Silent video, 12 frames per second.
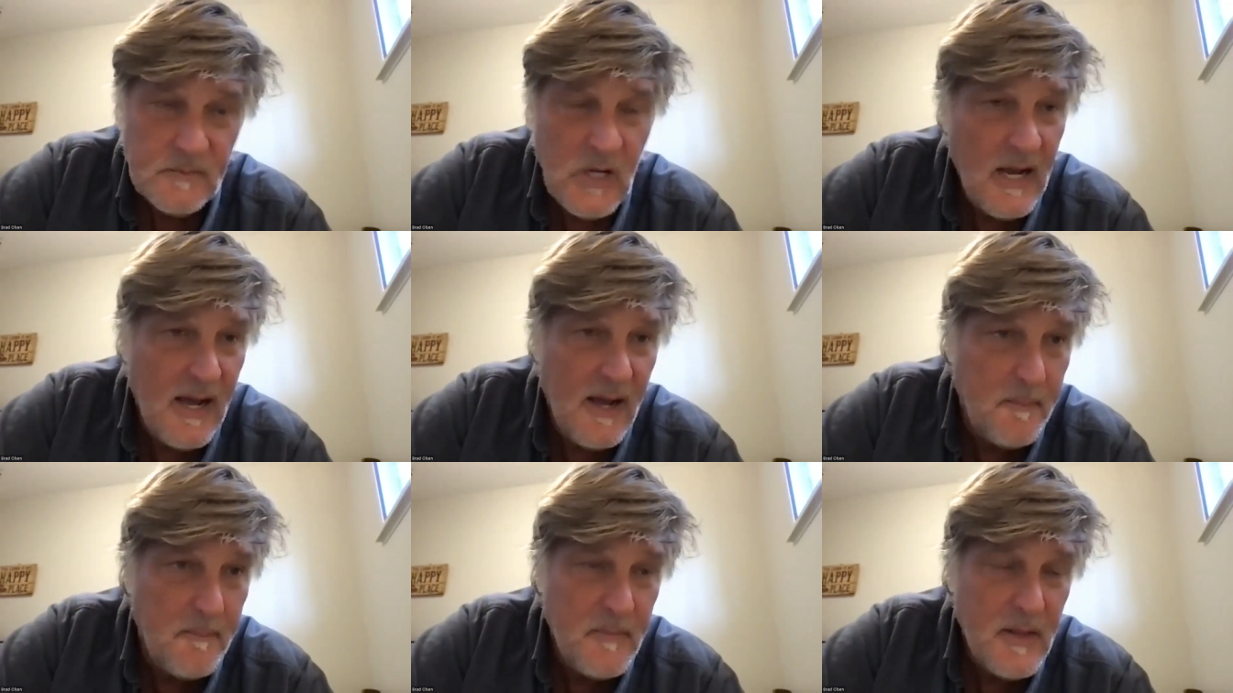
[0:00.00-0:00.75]

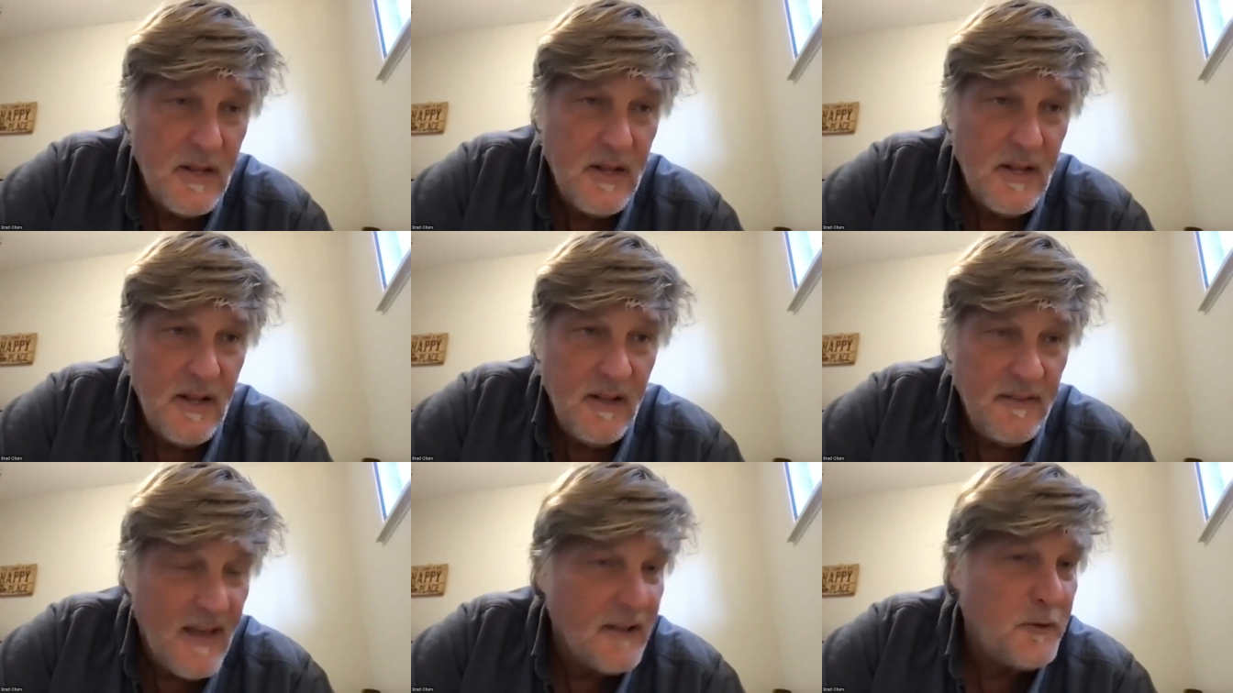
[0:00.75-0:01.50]
Um,
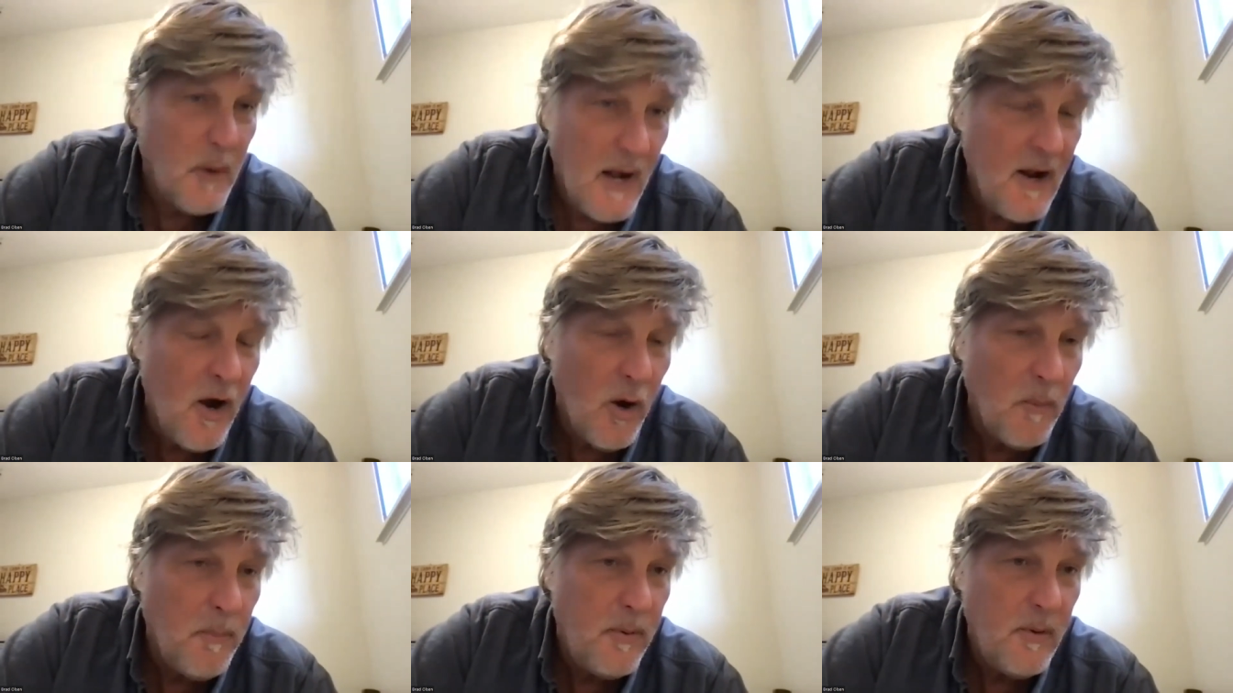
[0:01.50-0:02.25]
that's what I
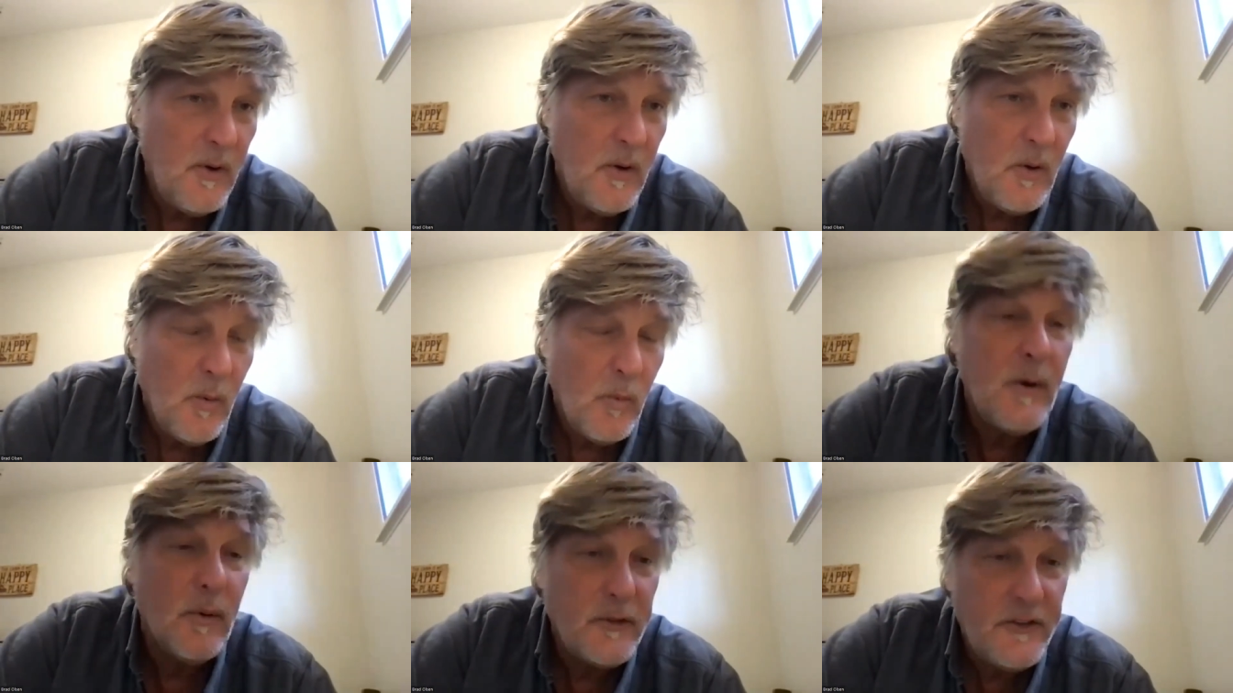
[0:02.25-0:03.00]
hope we
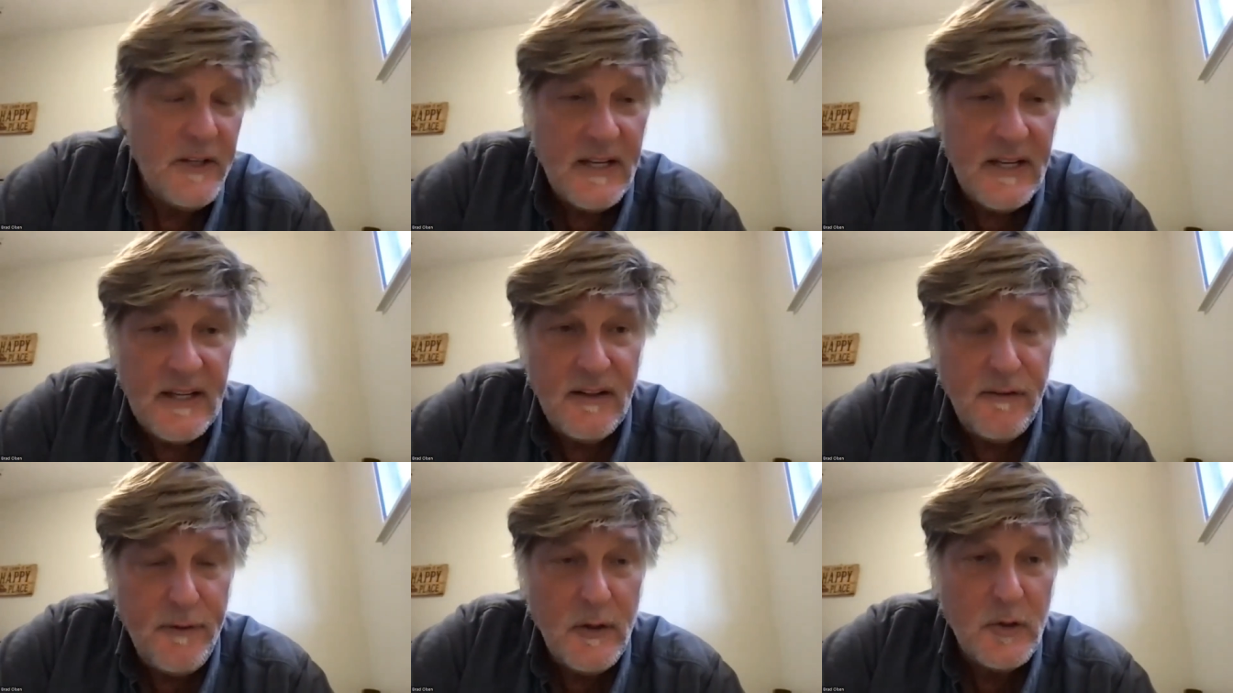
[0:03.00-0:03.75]
will see
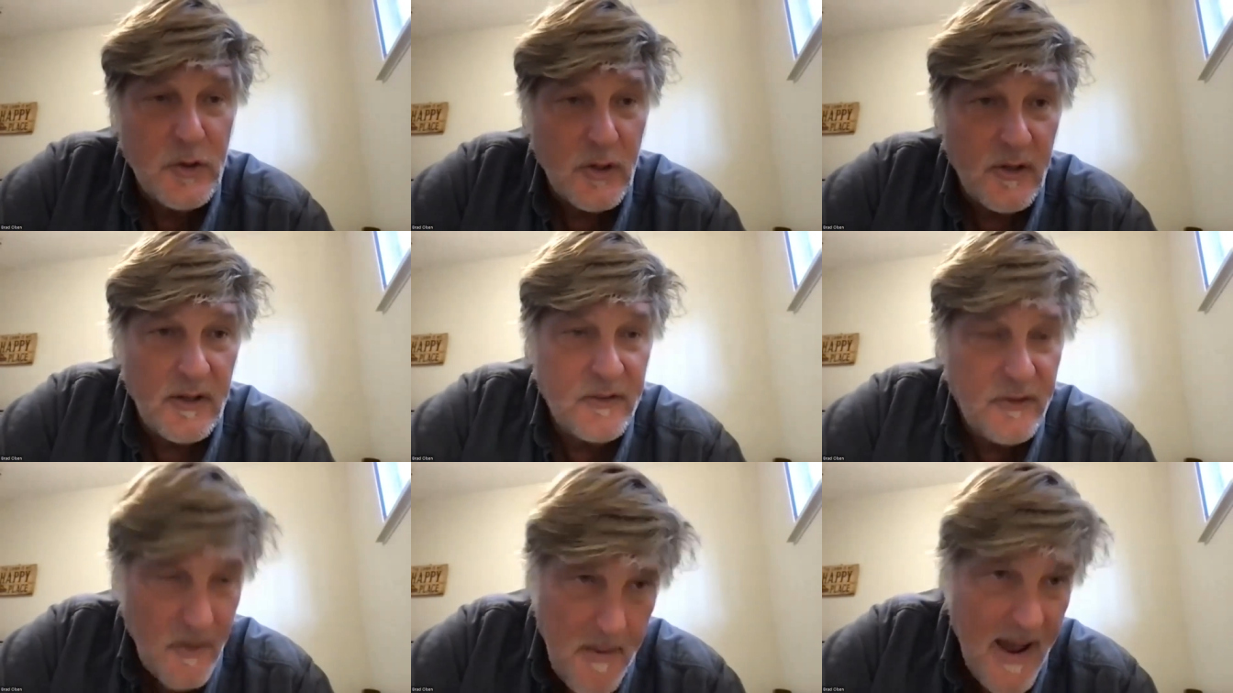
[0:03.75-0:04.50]
in the future
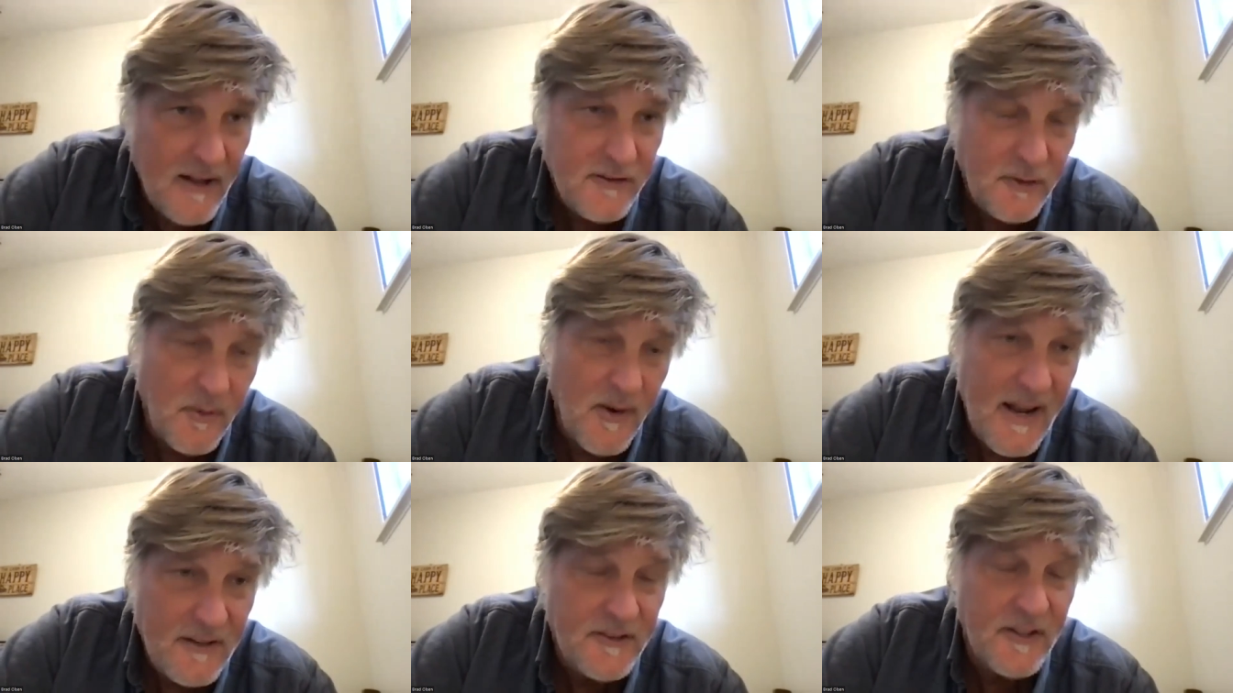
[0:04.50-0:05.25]
is the mass
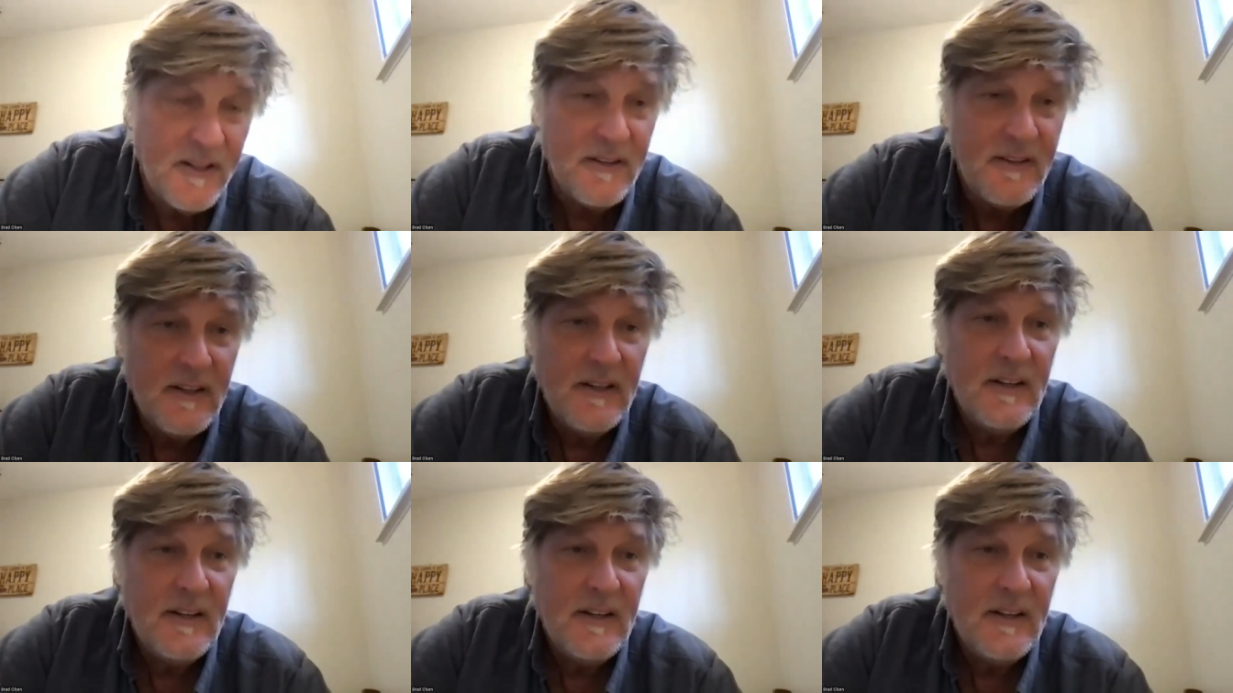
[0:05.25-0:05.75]
arrests and